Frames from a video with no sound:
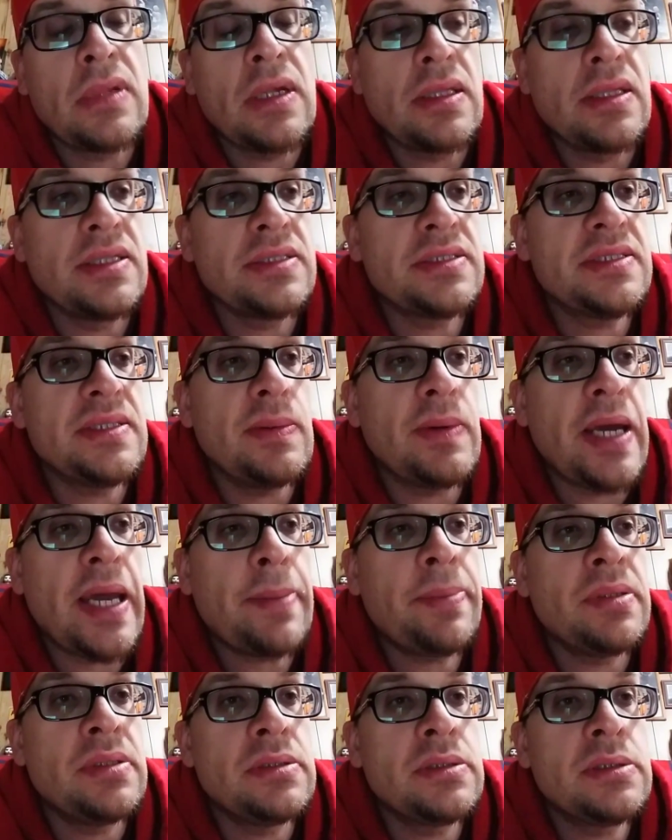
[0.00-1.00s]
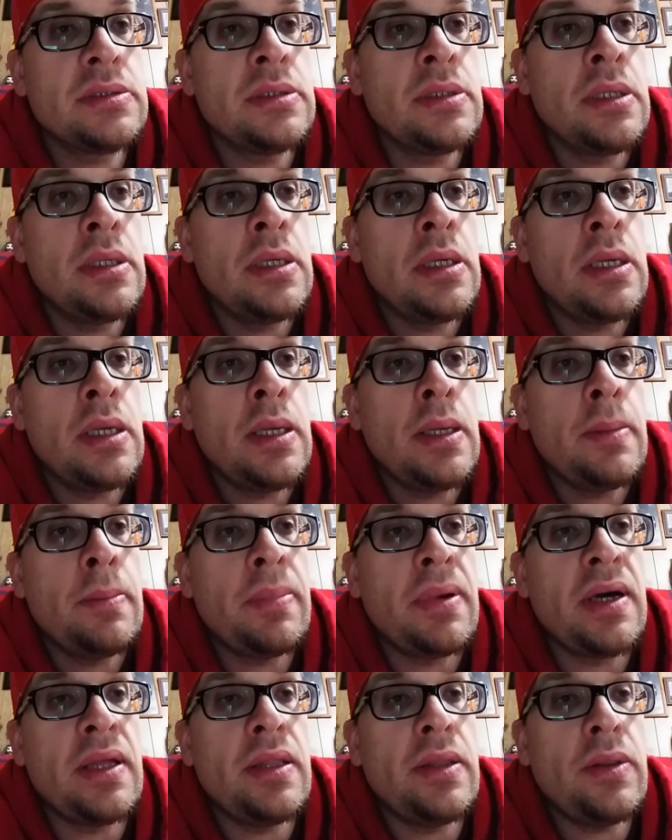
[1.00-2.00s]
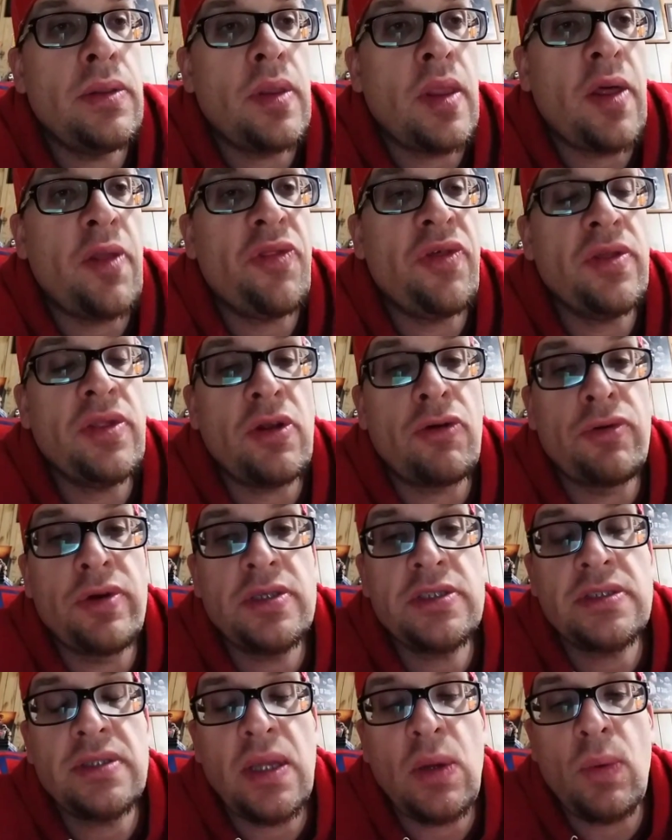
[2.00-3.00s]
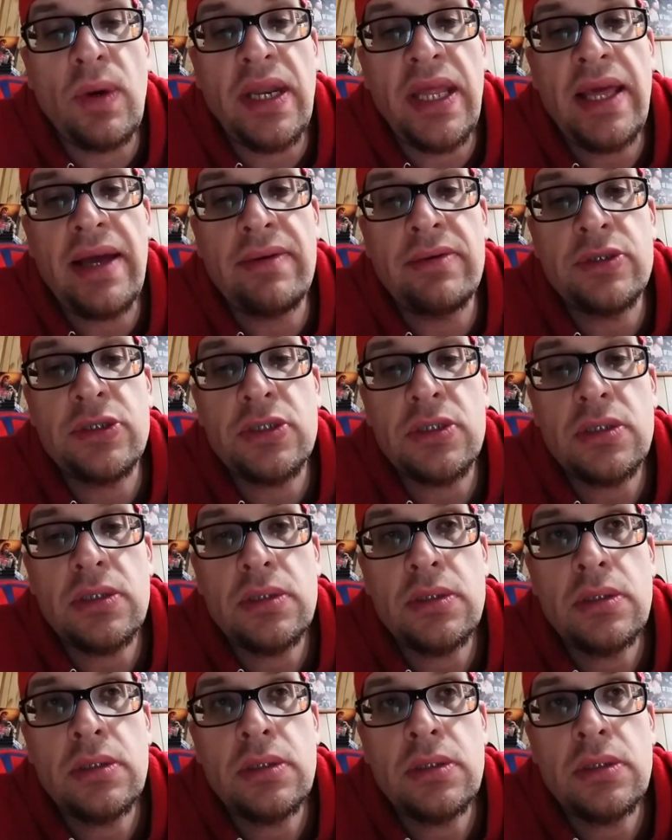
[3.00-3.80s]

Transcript: Let's see what happens. But I think the reason they want to have